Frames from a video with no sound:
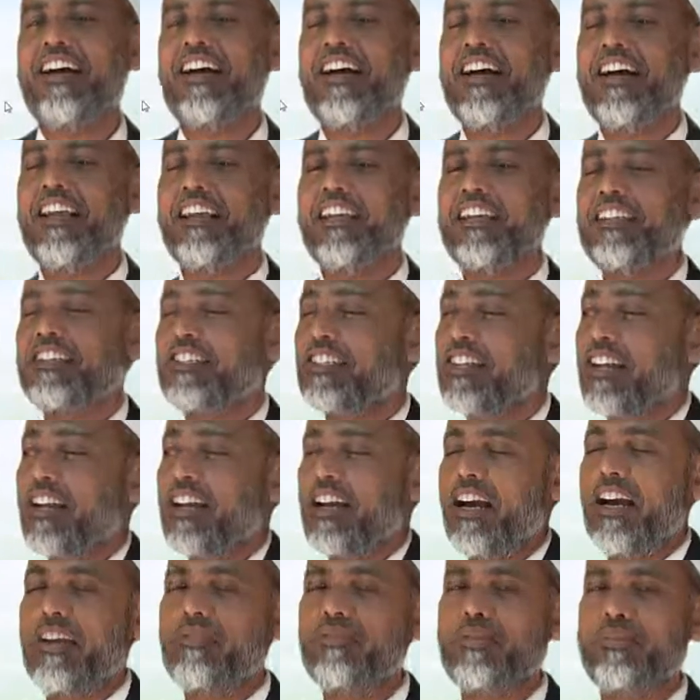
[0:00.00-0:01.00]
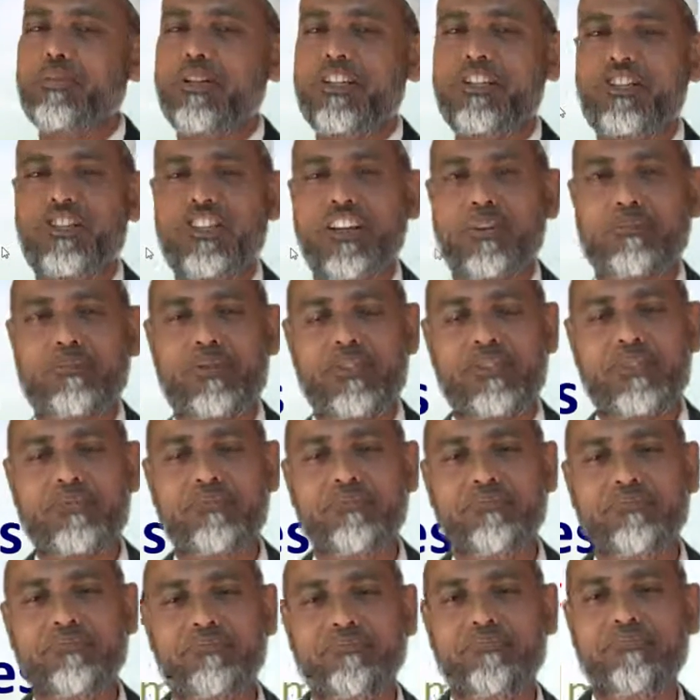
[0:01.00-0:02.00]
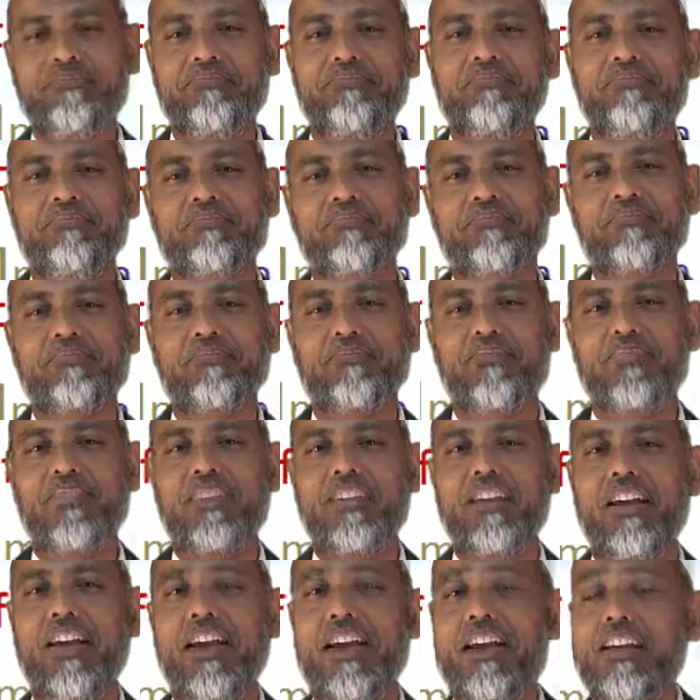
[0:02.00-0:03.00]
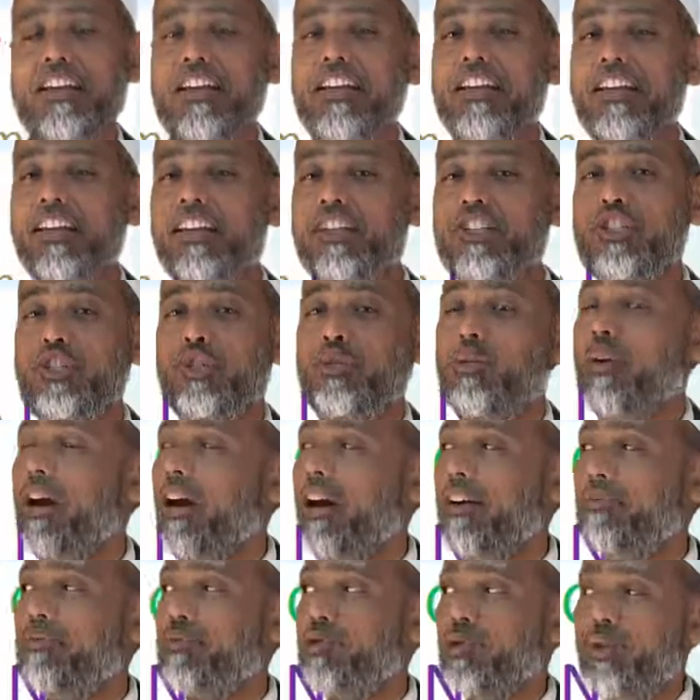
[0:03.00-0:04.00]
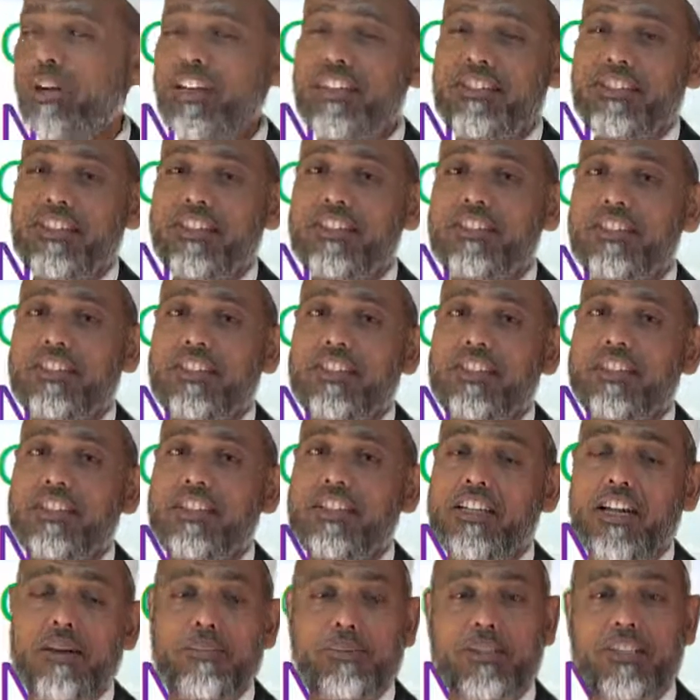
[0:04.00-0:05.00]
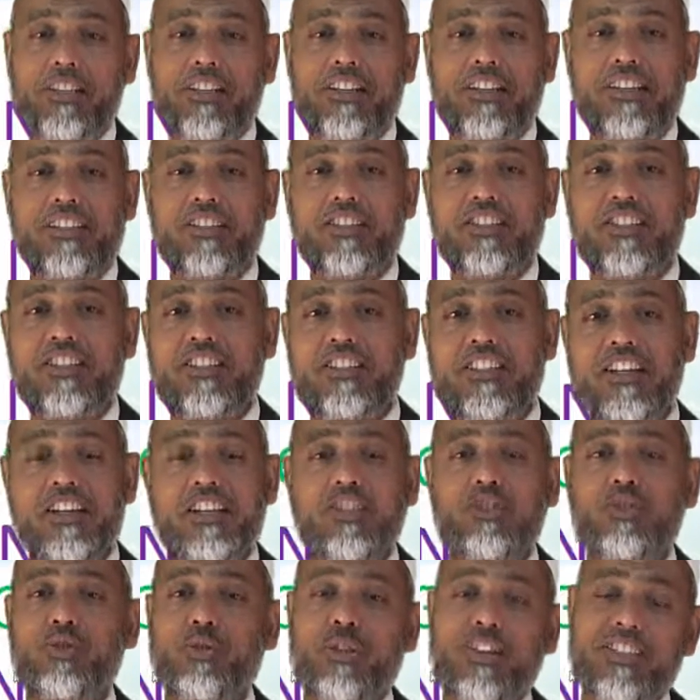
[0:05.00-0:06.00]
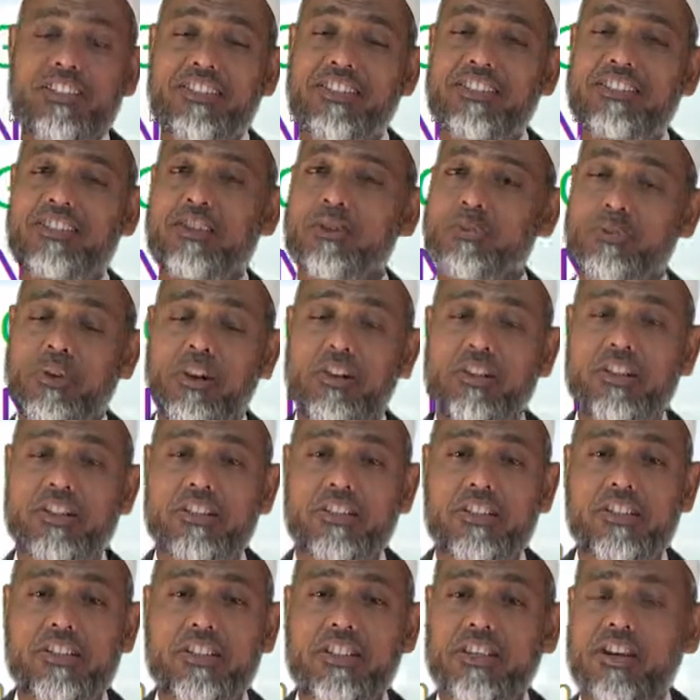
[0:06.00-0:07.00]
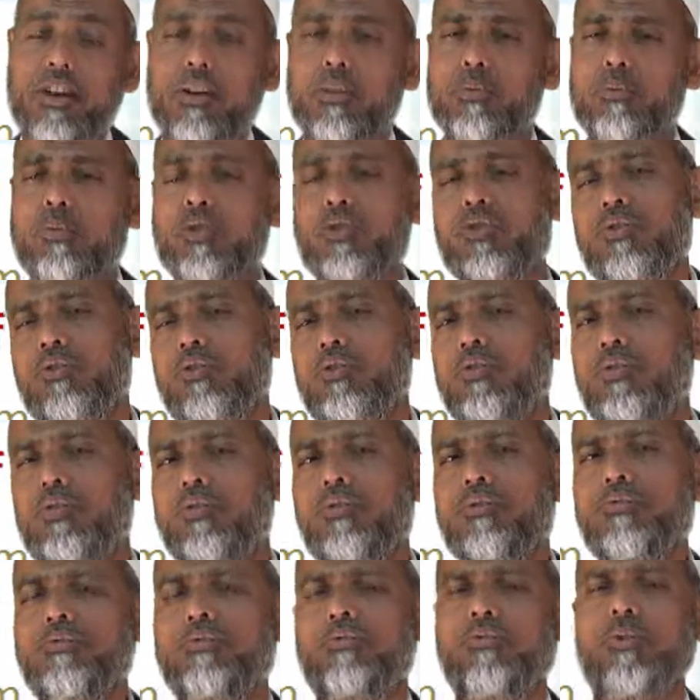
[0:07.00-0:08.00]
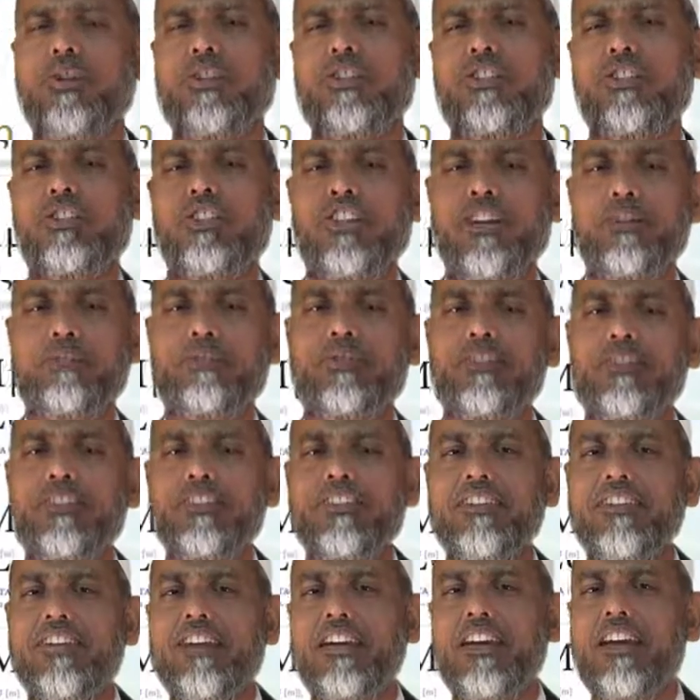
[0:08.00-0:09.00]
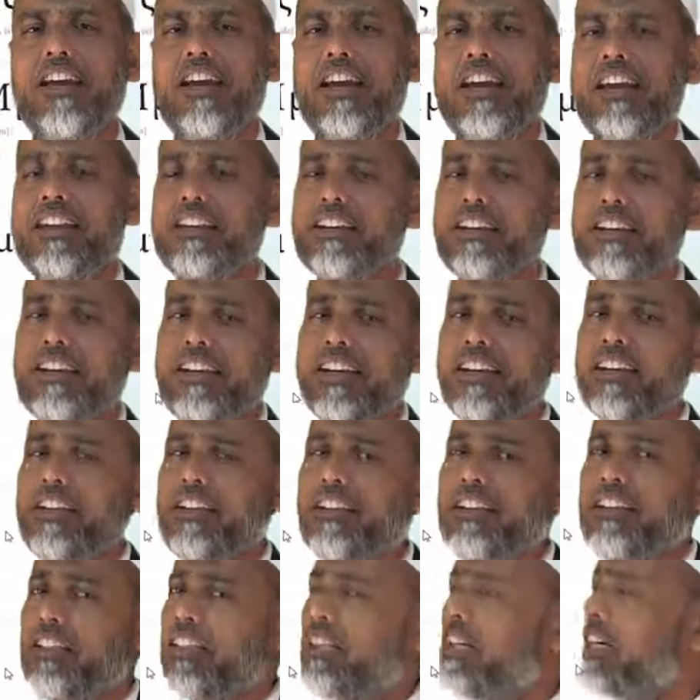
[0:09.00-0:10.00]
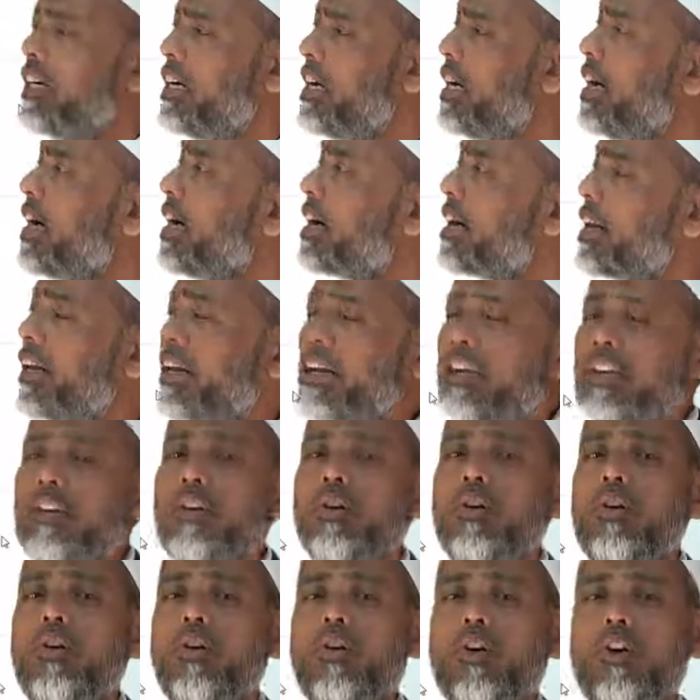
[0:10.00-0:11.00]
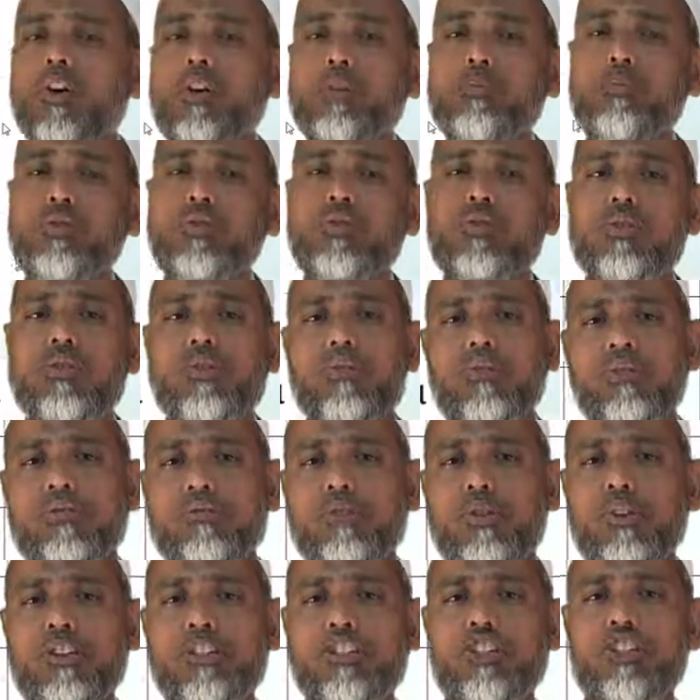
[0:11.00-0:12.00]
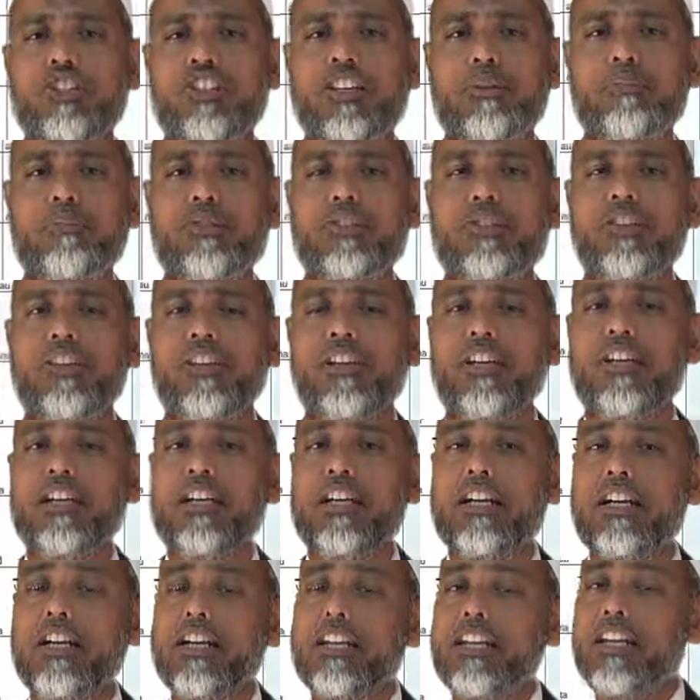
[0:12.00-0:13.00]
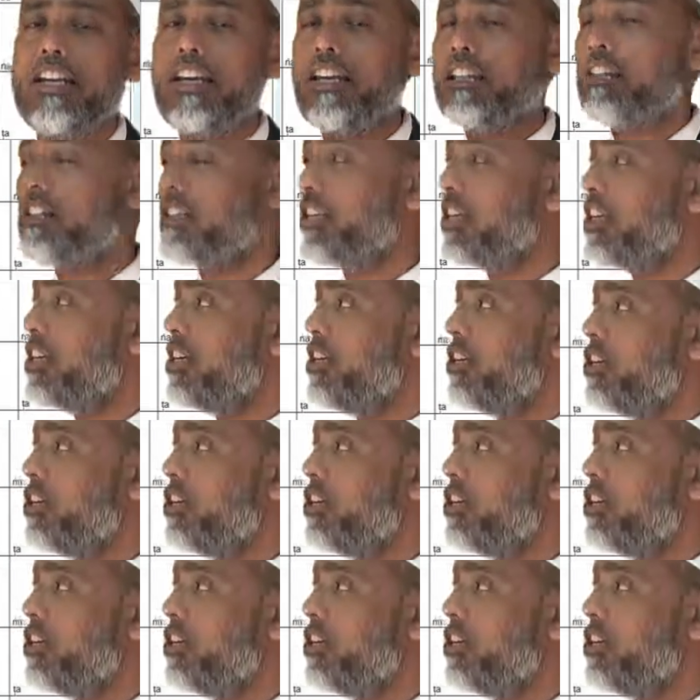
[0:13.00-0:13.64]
Let's take alphabet shapes. In English you have 26 capital letters and 26 small letters and almost 40 shapes. In Greek, again almost 40 shapes. In Hindi,